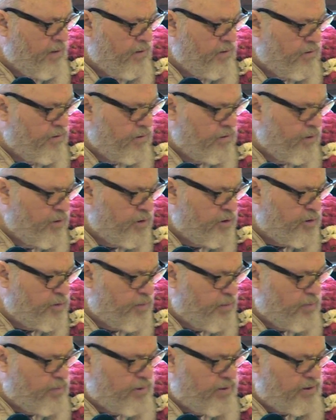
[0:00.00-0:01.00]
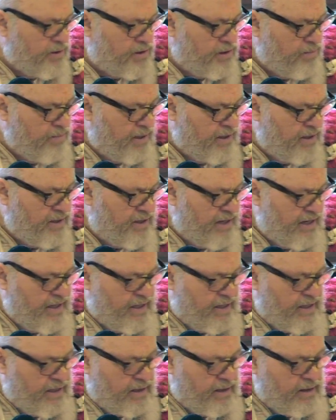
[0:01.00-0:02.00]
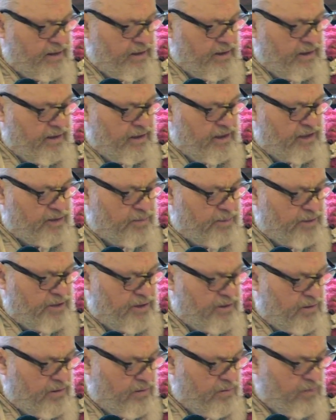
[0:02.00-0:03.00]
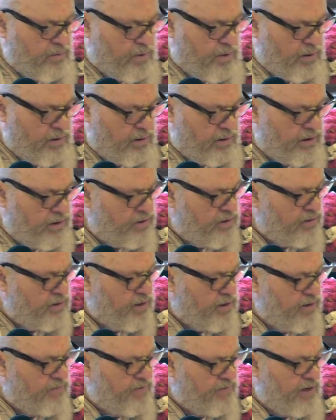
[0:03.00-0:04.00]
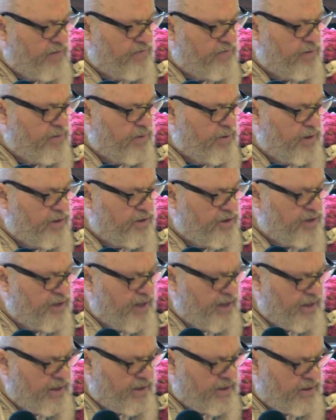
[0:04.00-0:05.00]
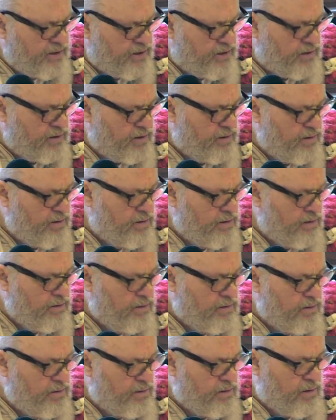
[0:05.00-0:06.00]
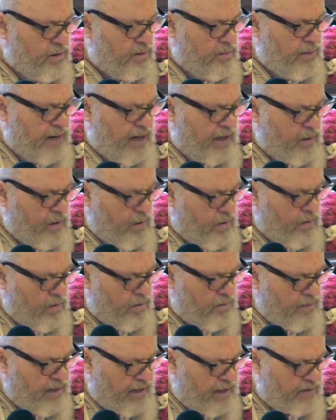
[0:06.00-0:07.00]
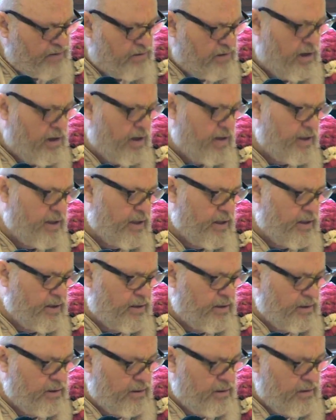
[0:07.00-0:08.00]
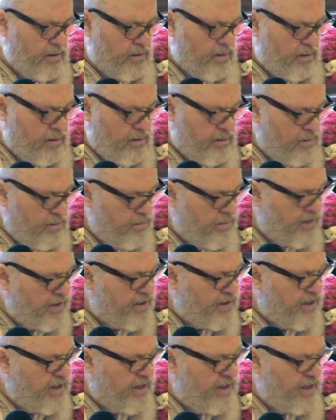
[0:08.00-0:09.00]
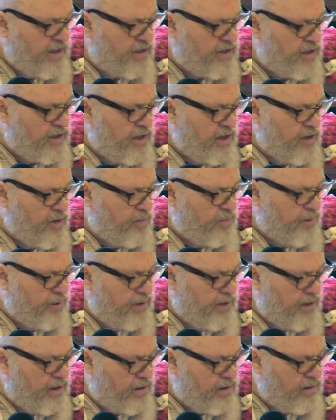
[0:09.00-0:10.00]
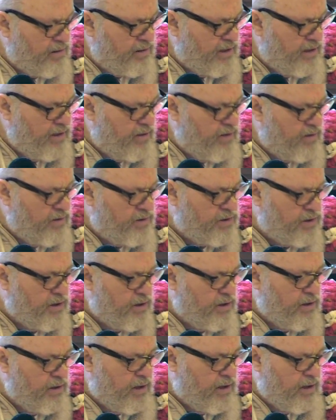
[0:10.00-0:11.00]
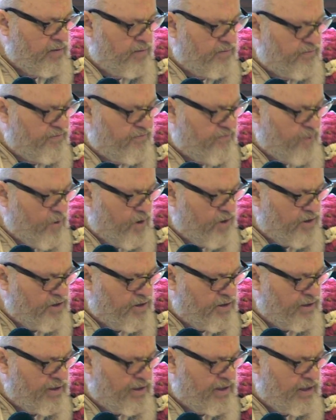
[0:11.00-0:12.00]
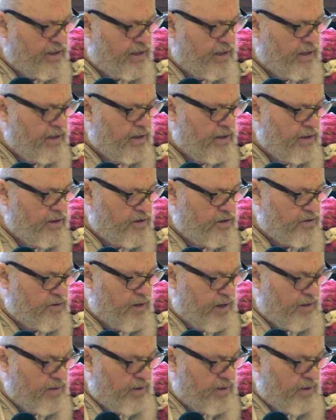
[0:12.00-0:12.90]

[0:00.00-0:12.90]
The Lord's purpose in maintaining this material world is to give everyone a chance to go back home, back to Godhead. But kings and other political leaders, unfortunately, try to